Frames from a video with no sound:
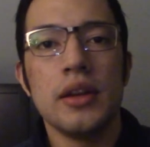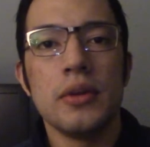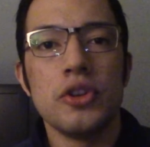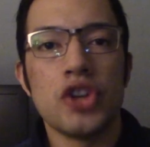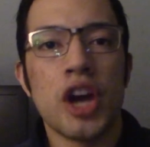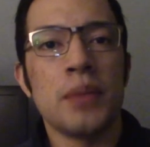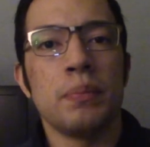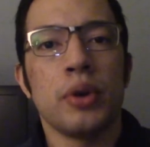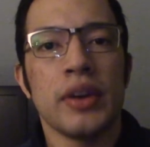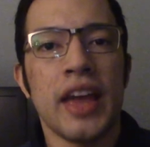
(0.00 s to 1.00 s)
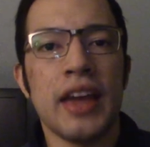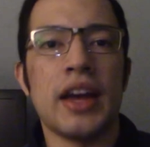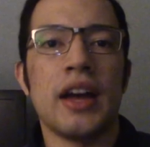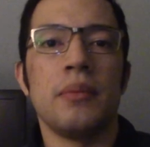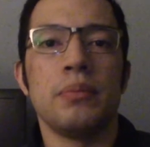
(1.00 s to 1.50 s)
John
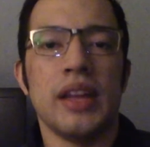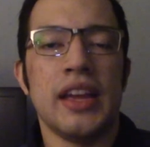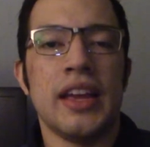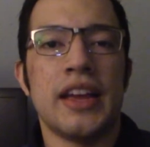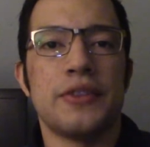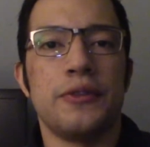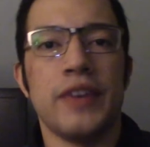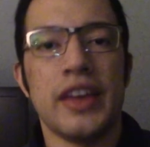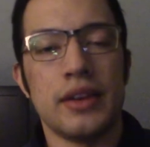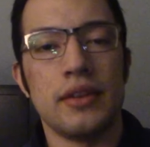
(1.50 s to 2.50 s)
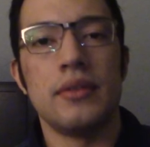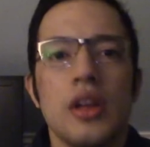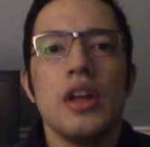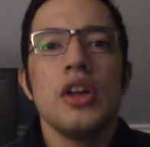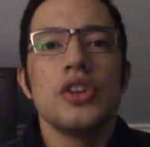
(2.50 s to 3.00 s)
Boyega playing as Finn.
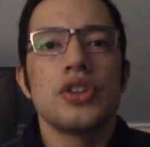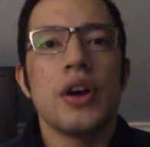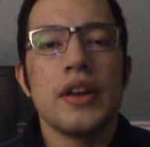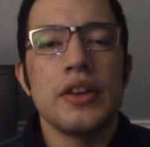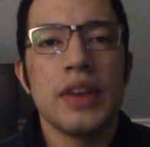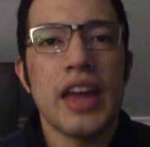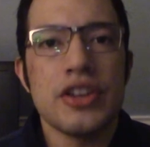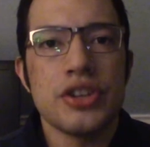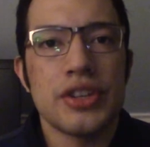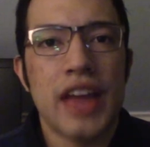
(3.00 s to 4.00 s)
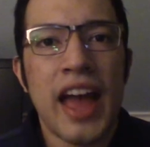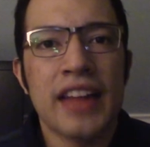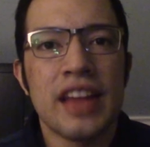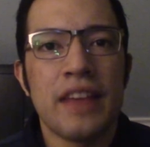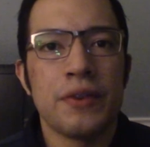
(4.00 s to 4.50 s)
Sorry, you can't just add
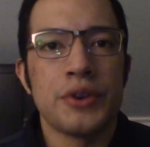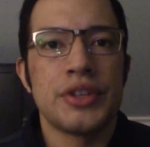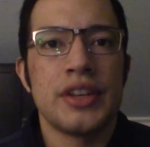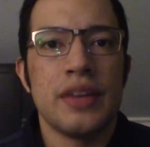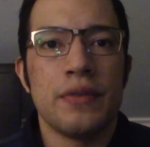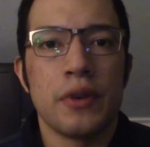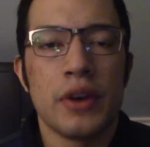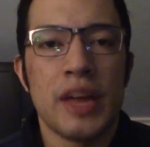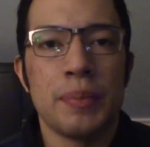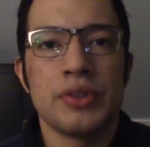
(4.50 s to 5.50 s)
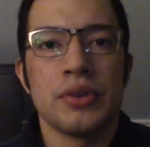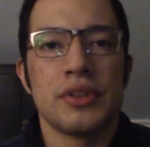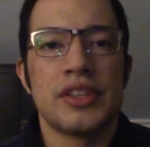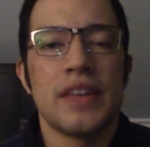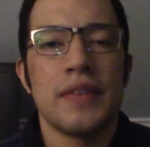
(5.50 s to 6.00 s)
diversity for episode
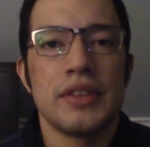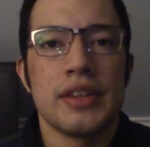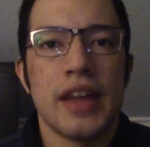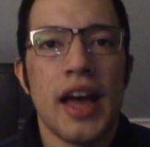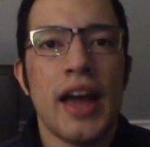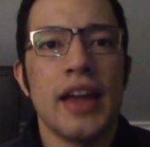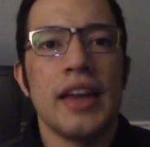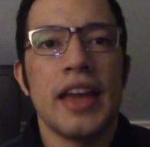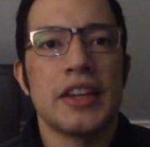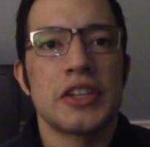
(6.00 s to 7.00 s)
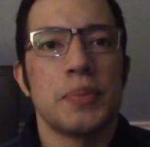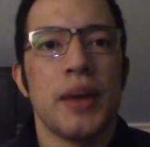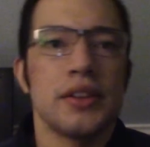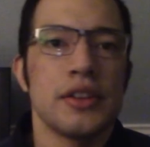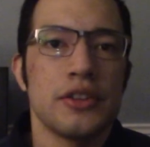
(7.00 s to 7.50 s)
7 to 9 and
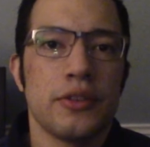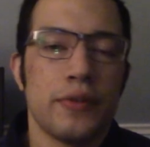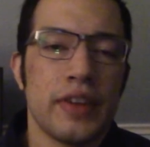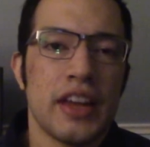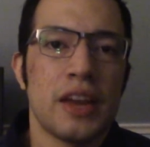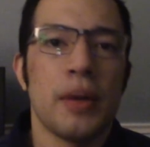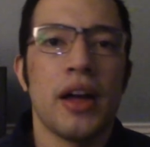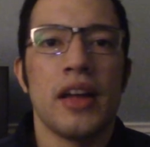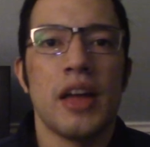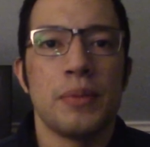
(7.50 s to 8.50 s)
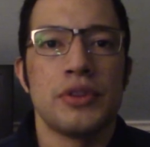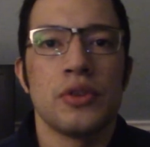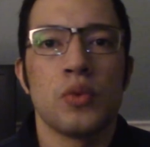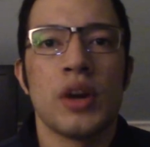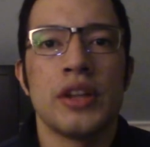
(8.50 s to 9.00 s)
expect us to forget about
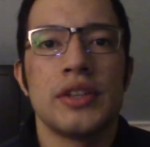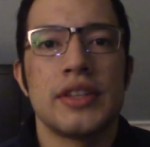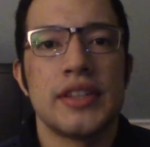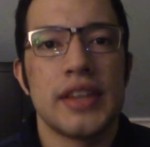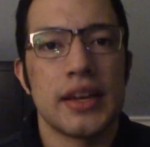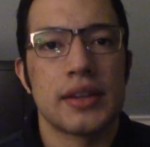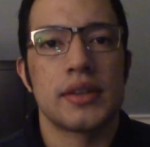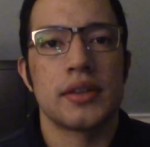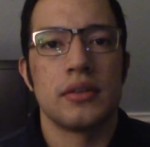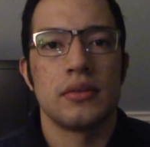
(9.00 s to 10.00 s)
episode 1 to 6.